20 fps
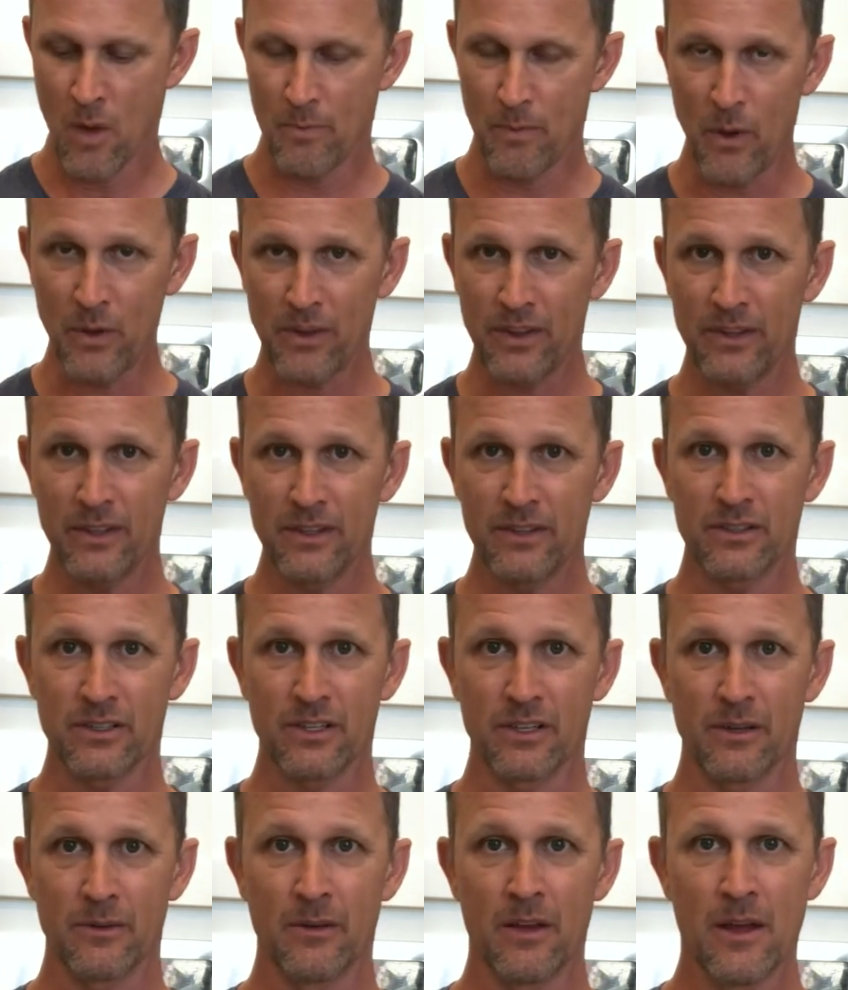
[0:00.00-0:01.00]
Both of these are
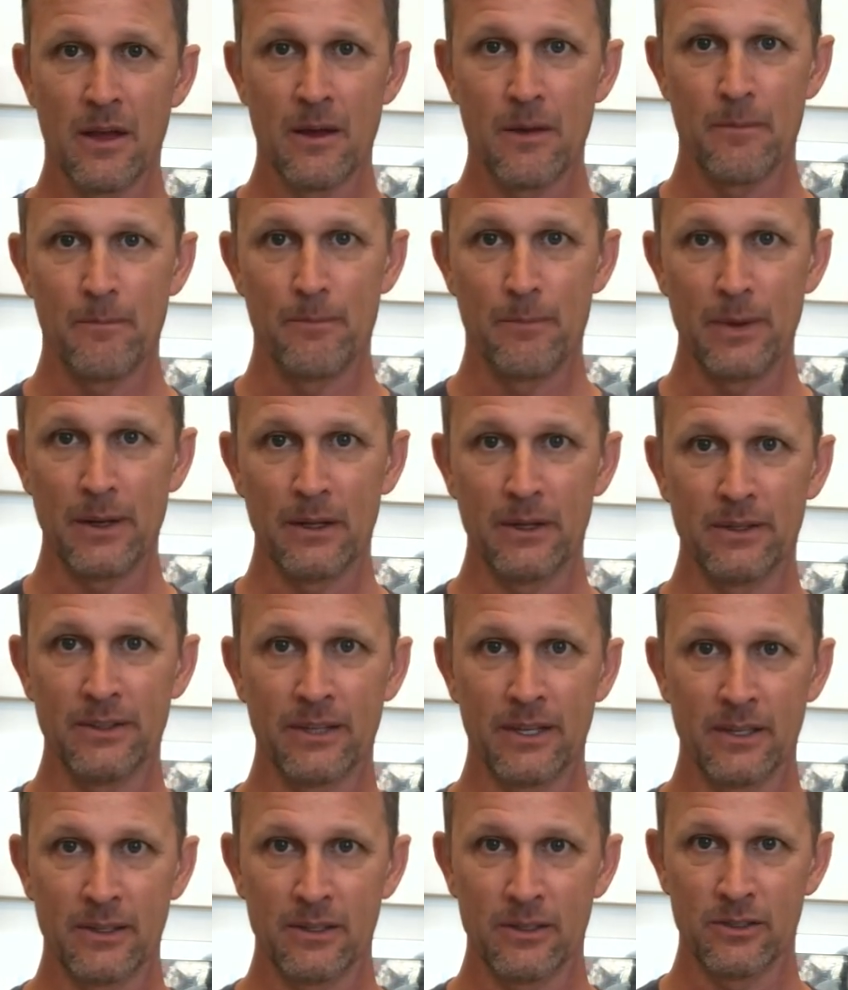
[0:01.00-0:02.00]
going to build
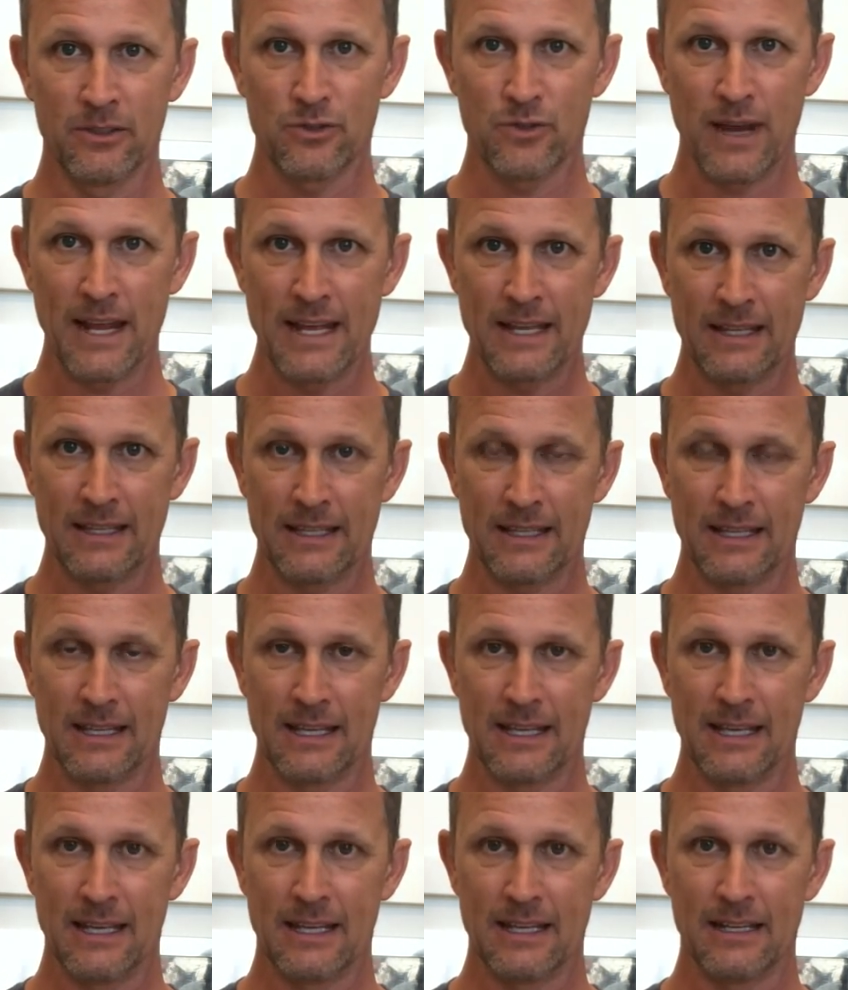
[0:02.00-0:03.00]
strength,
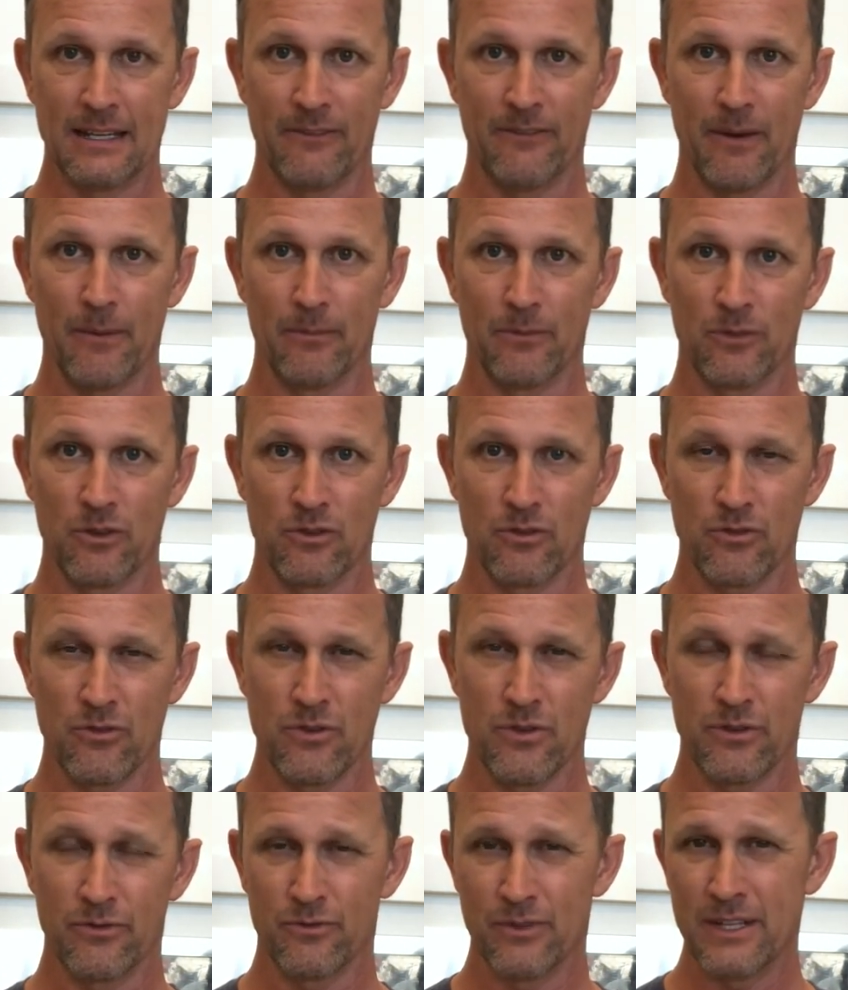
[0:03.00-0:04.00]
and if I'm
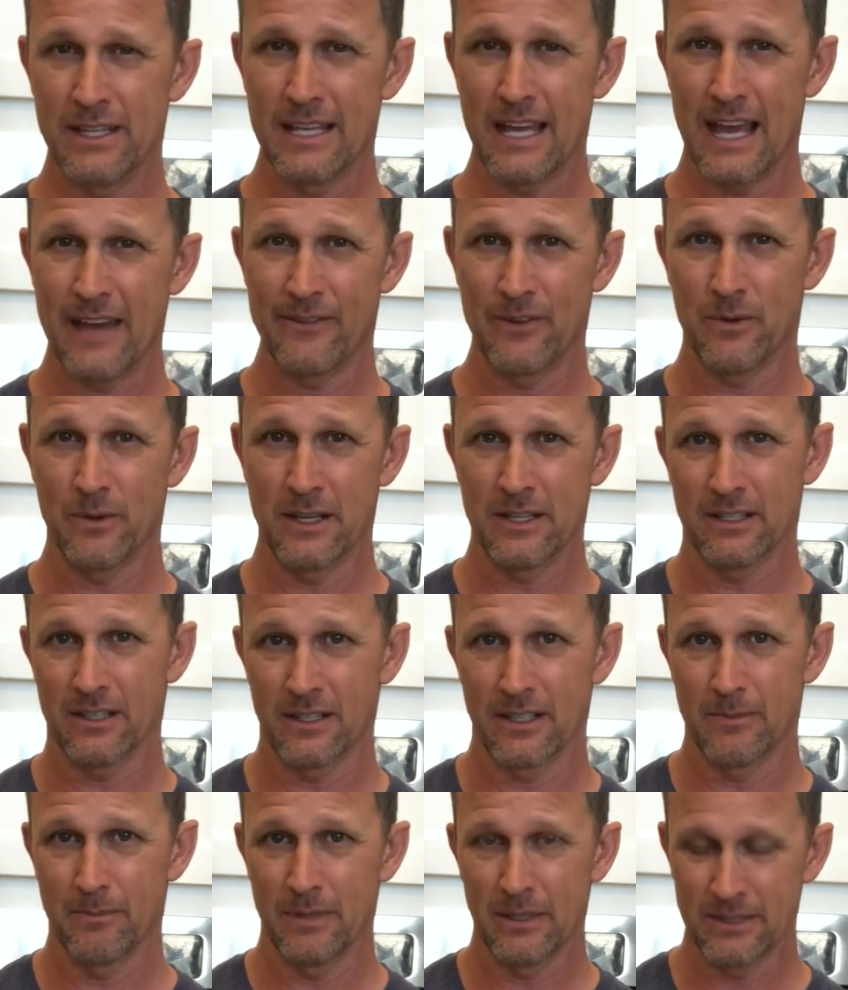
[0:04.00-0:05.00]
doing really heavy weights, I'm
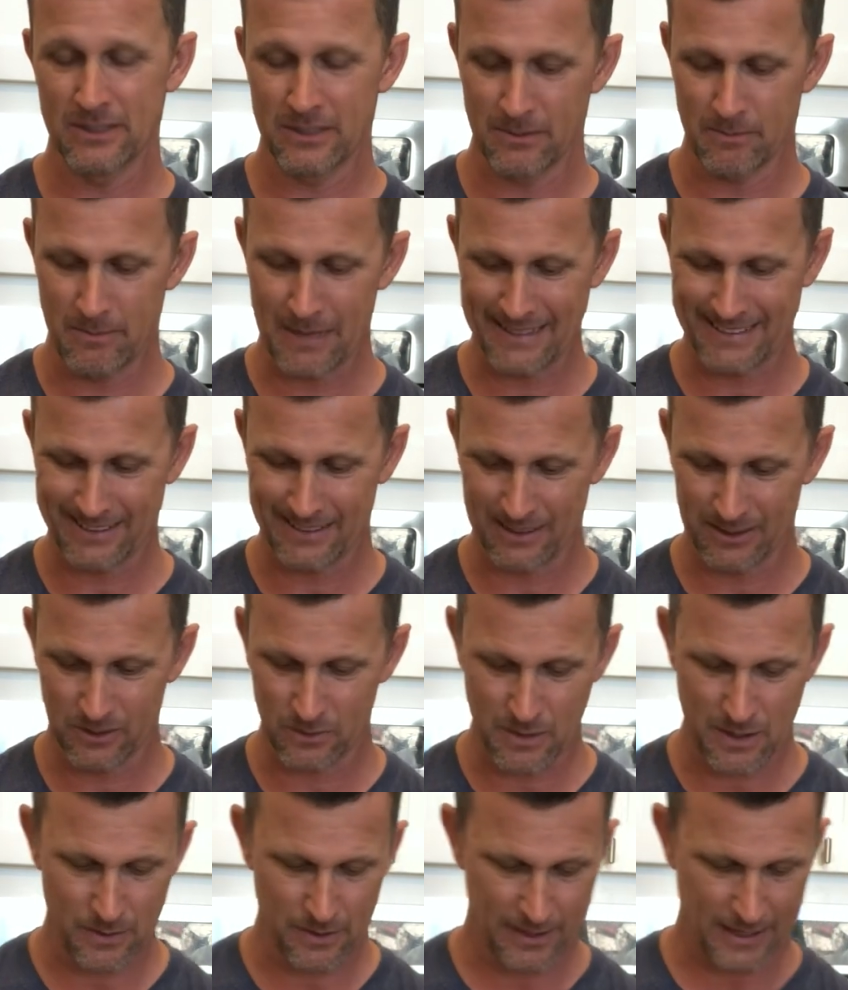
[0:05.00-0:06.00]
going to build some muscle as
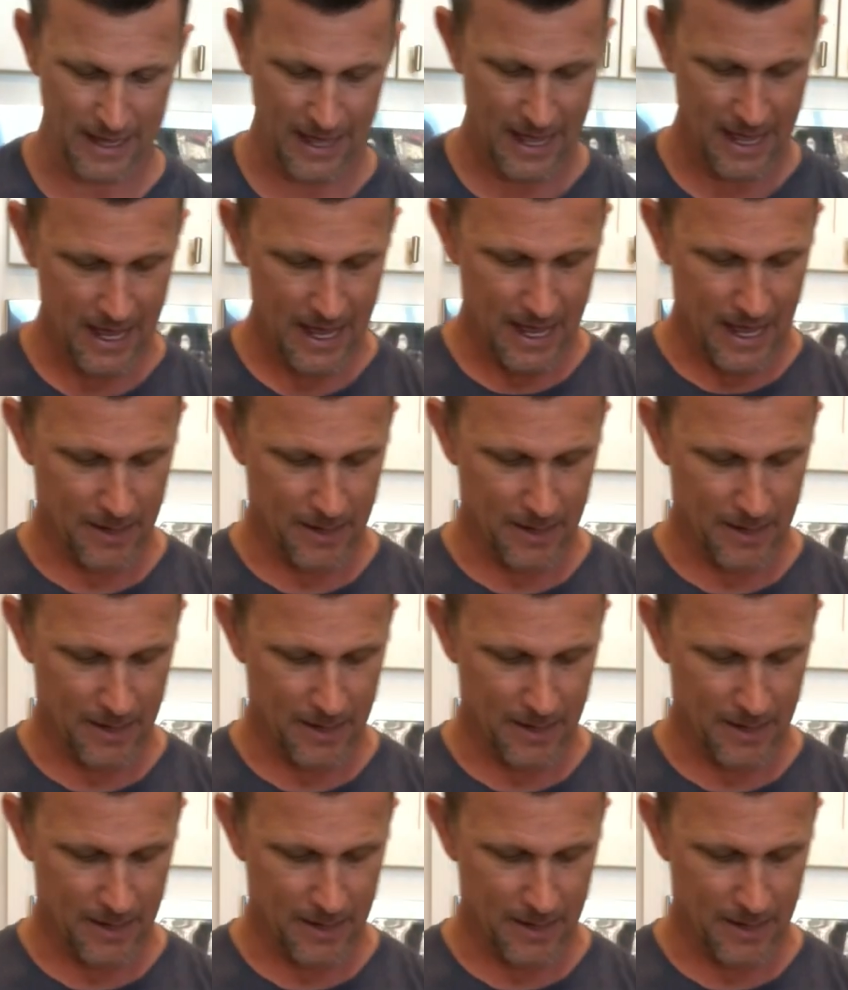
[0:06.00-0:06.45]
well with that.